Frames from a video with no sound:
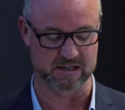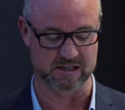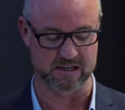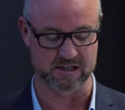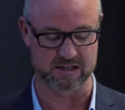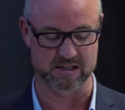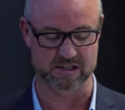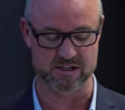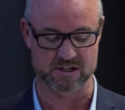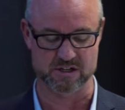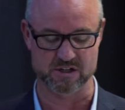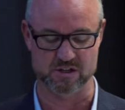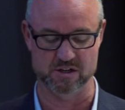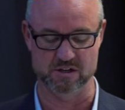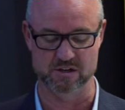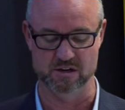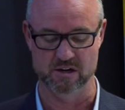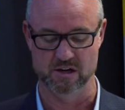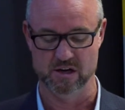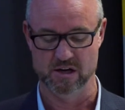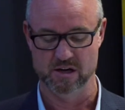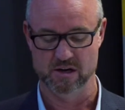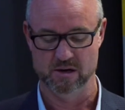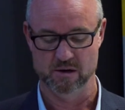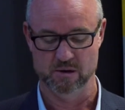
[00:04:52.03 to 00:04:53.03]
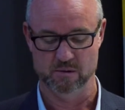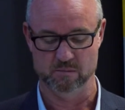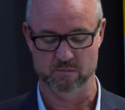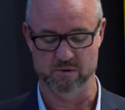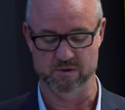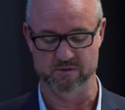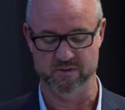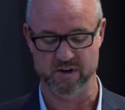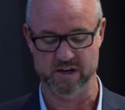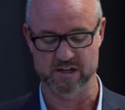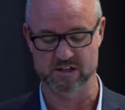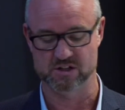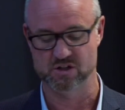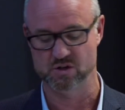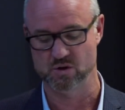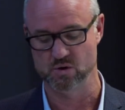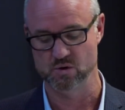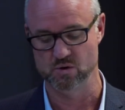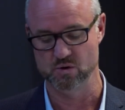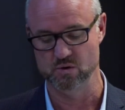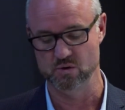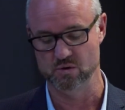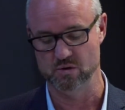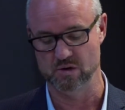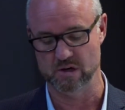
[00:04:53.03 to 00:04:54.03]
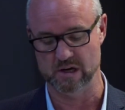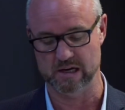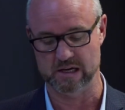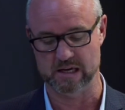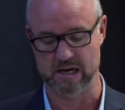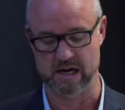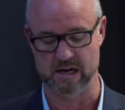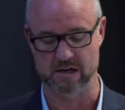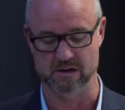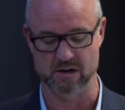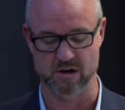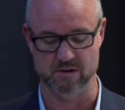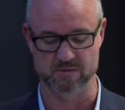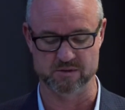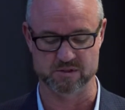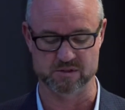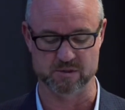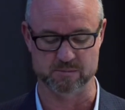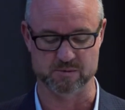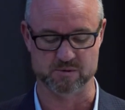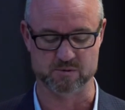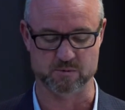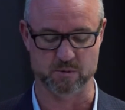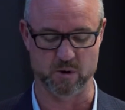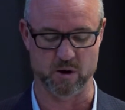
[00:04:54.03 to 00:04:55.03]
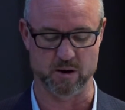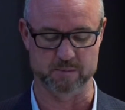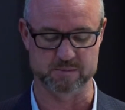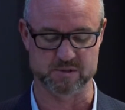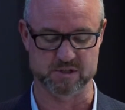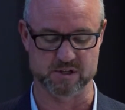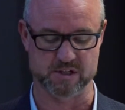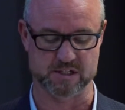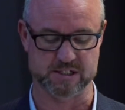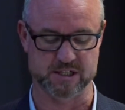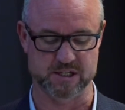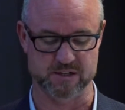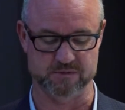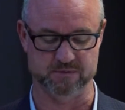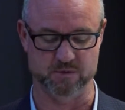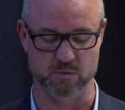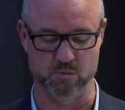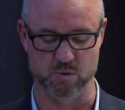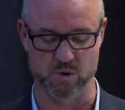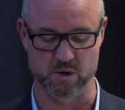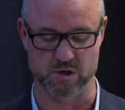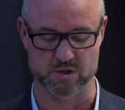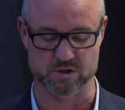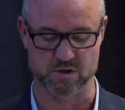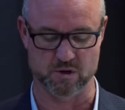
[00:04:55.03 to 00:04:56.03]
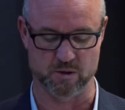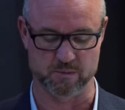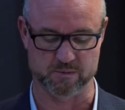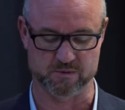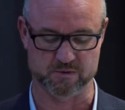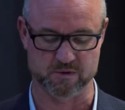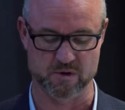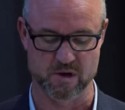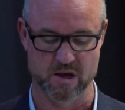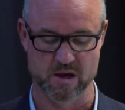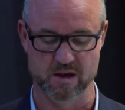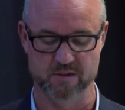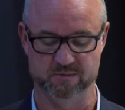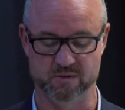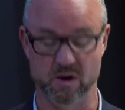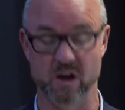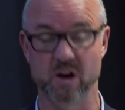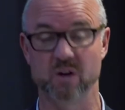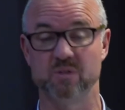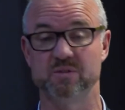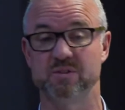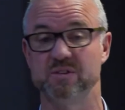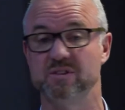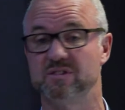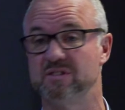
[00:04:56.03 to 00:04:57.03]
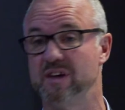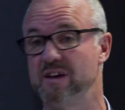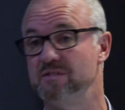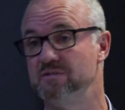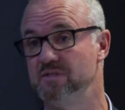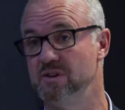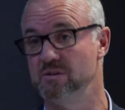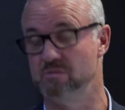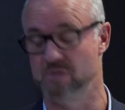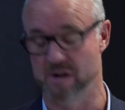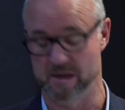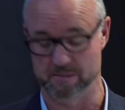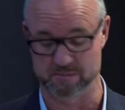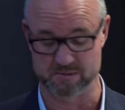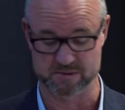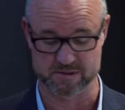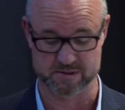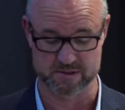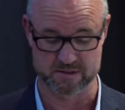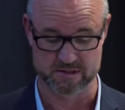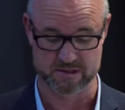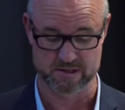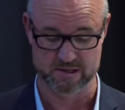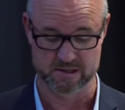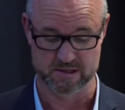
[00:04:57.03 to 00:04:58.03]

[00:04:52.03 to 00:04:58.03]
In addition, we've had 2, again, oversubscribed successful workshops for health and safety reps,